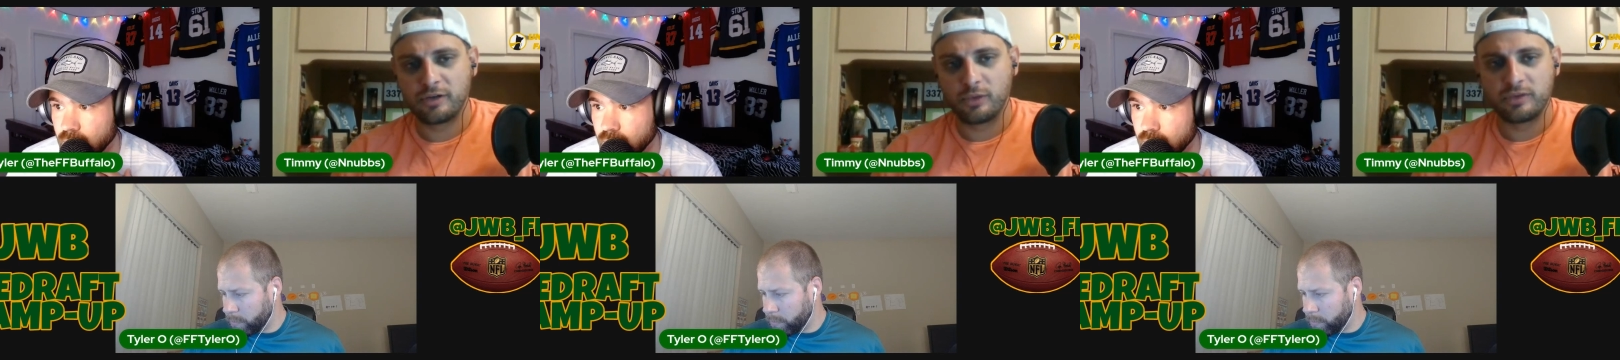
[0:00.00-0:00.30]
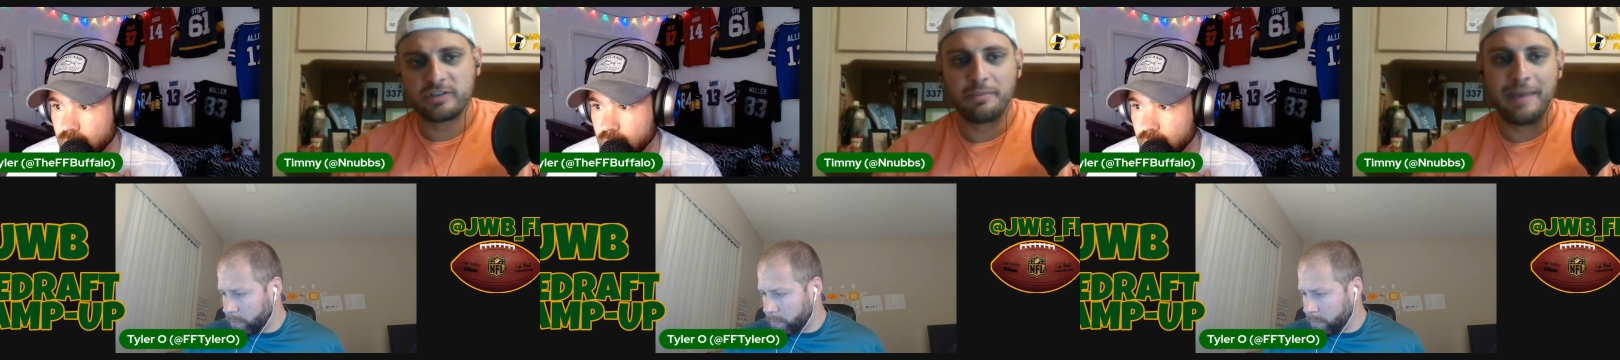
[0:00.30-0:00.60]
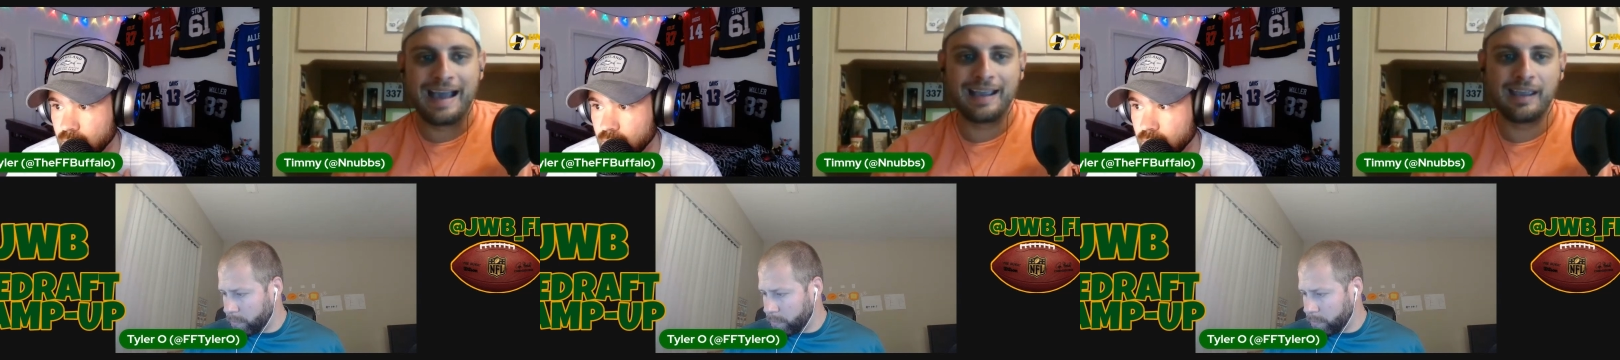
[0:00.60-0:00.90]
Speaker 1: towards the
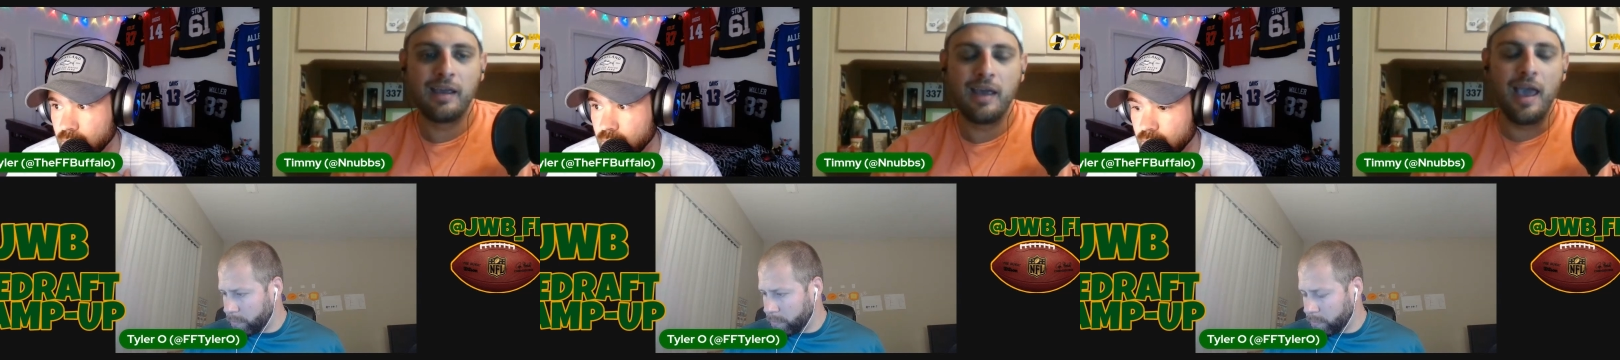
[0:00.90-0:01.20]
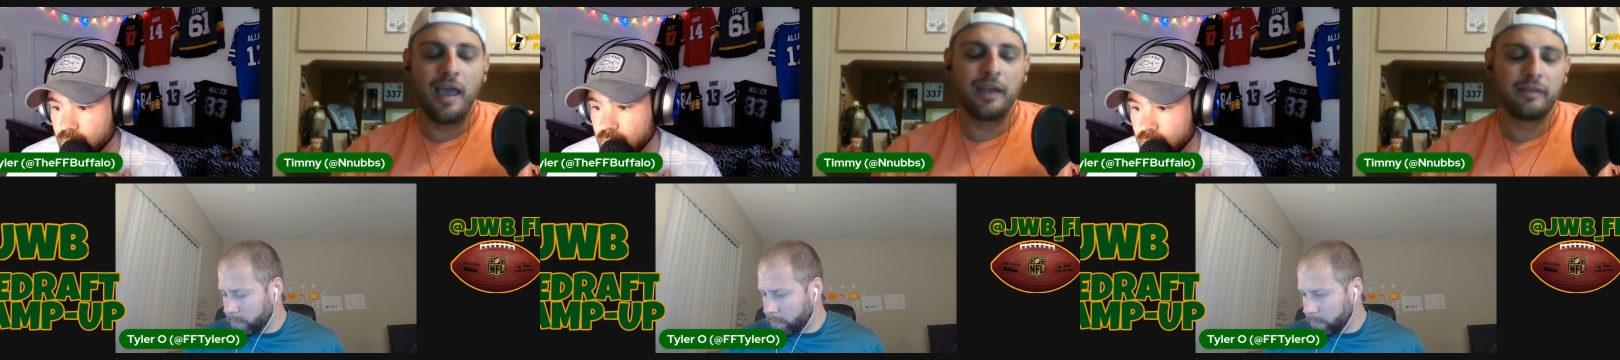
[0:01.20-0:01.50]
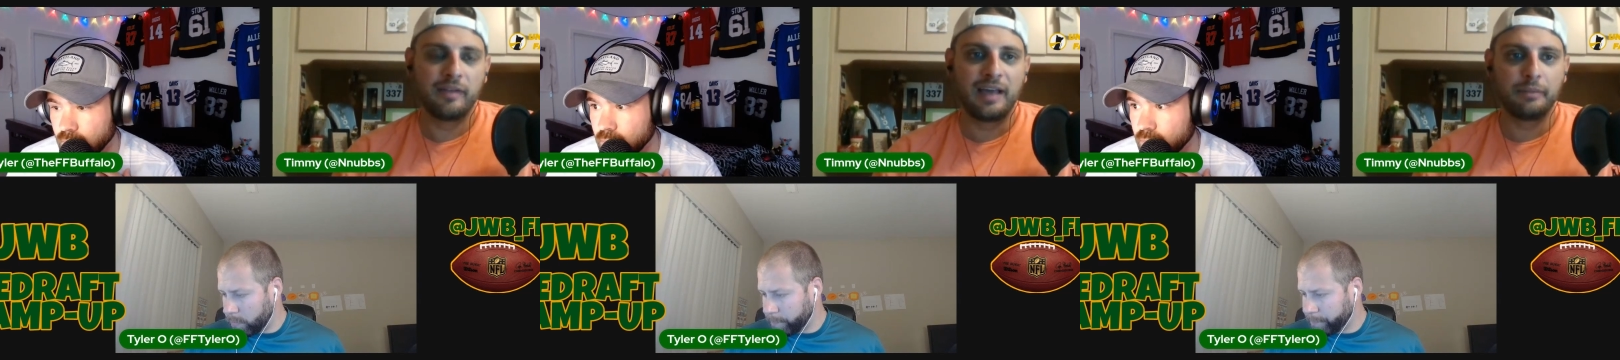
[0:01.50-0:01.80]
back end
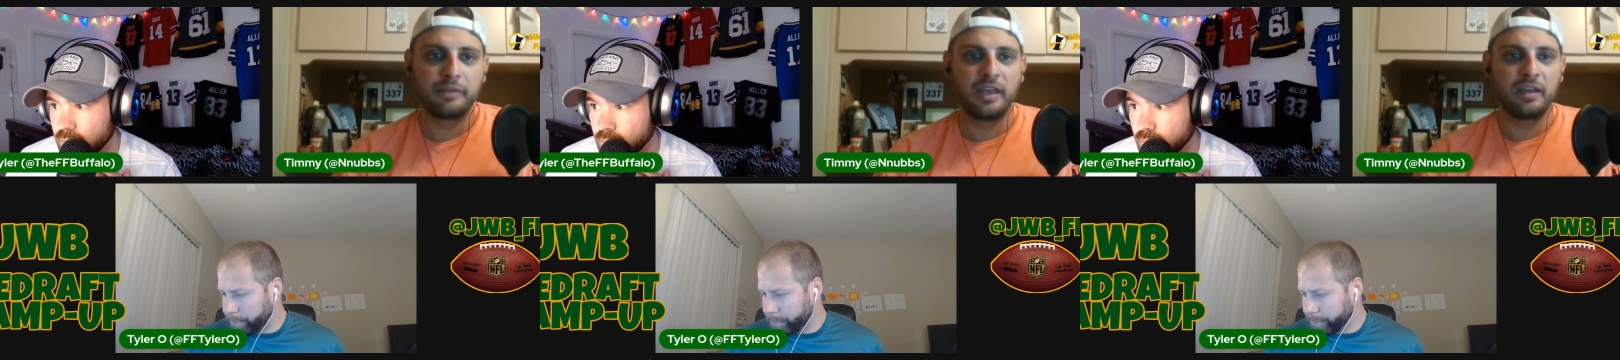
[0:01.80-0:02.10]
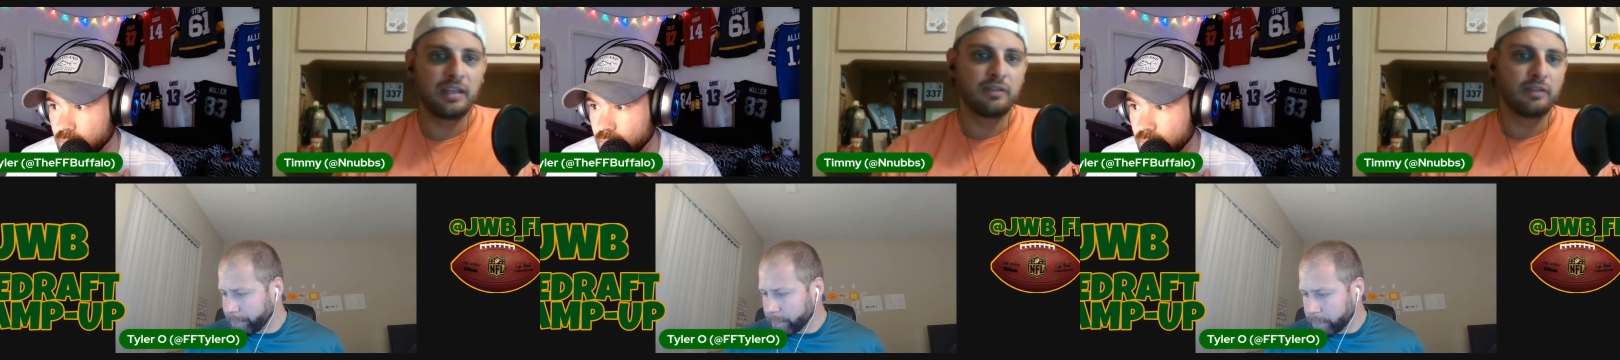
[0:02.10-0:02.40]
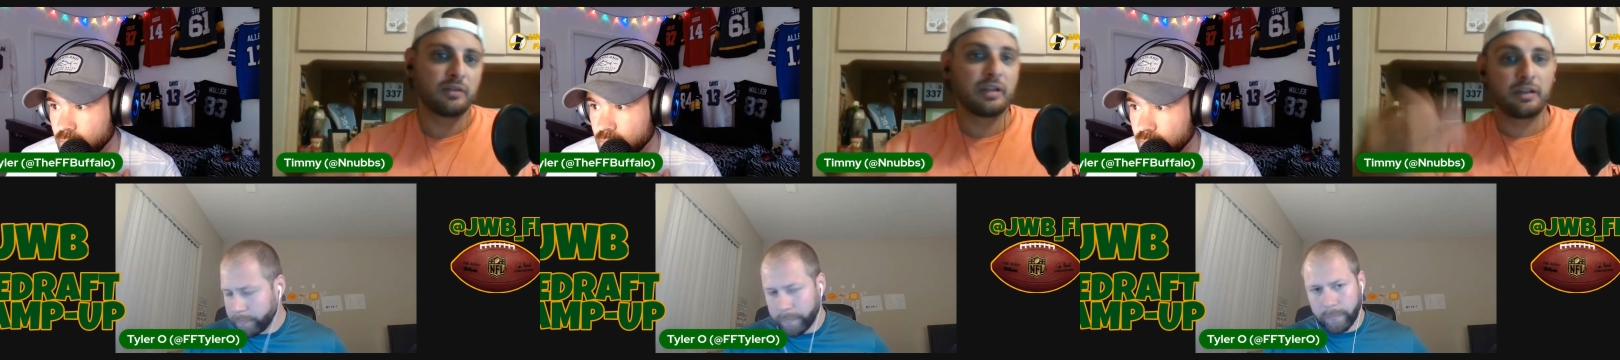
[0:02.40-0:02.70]
of the top ten,
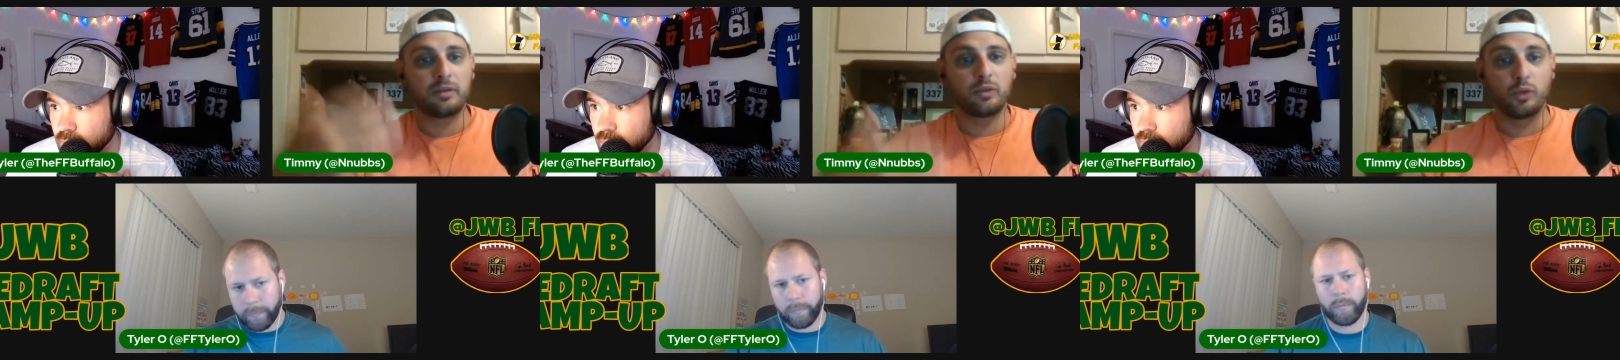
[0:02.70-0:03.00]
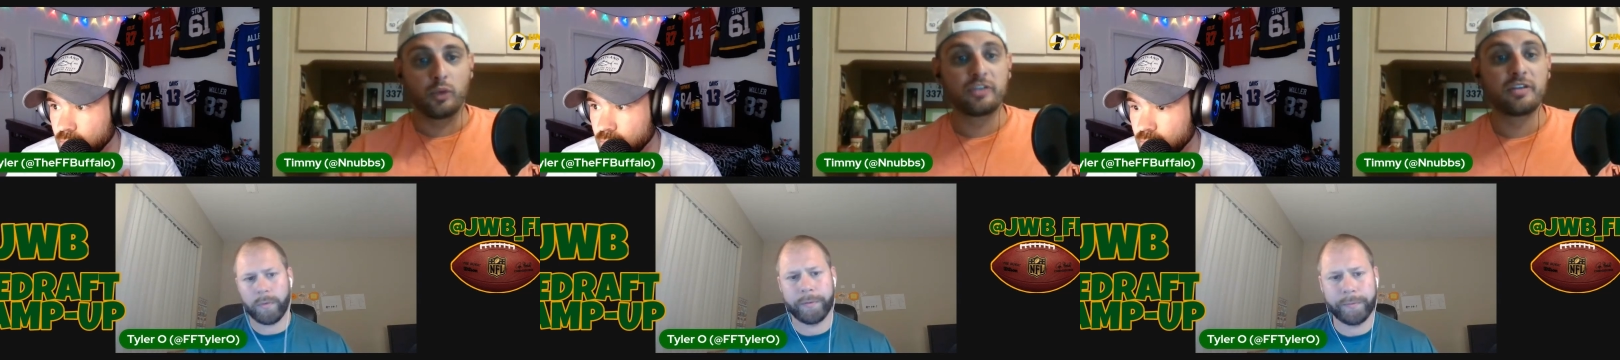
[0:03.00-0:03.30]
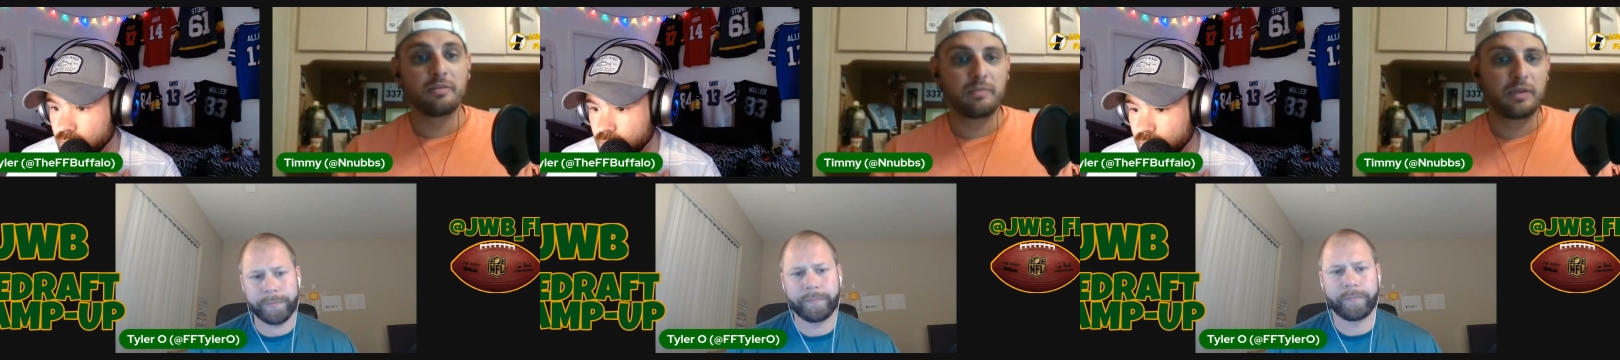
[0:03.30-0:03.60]
even like towards
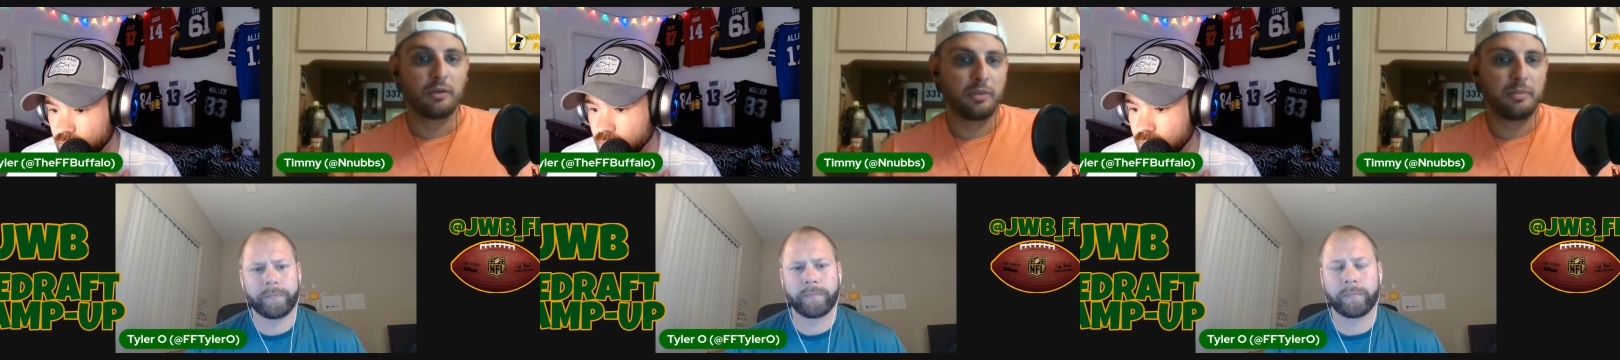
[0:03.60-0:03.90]
the you know the